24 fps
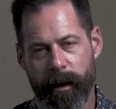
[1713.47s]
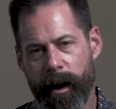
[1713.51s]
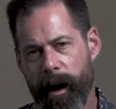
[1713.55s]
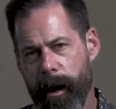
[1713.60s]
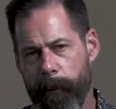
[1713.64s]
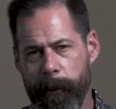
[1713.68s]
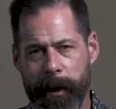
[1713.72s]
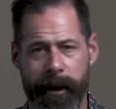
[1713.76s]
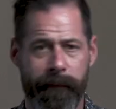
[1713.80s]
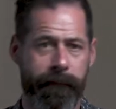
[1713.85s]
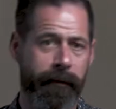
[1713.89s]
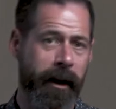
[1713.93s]

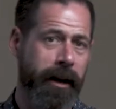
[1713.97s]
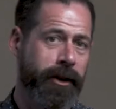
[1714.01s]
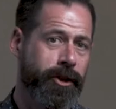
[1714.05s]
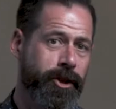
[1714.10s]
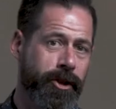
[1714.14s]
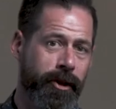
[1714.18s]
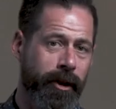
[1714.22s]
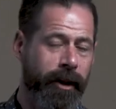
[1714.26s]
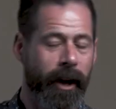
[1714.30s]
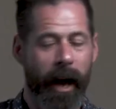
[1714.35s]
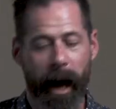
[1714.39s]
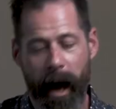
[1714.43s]
I'm
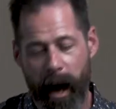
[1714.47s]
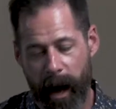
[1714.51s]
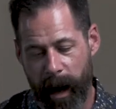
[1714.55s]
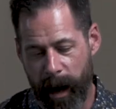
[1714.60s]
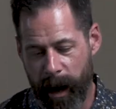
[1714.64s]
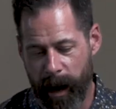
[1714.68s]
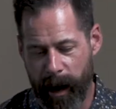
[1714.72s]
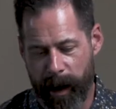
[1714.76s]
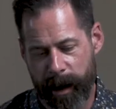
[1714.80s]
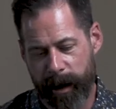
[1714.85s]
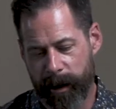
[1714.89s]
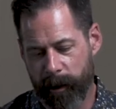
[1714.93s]
adventure
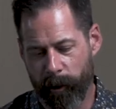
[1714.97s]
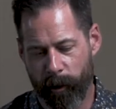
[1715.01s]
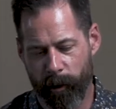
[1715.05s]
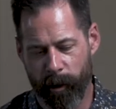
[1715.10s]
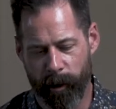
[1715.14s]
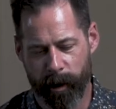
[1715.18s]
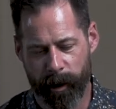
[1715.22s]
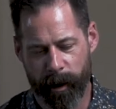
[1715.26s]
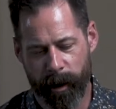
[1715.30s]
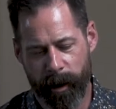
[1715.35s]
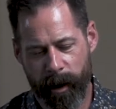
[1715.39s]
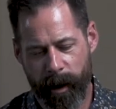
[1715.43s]
guy,
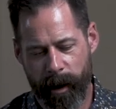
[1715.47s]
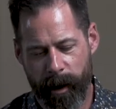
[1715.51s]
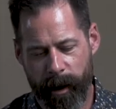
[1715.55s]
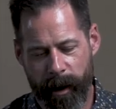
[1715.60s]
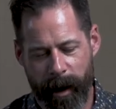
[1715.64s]
or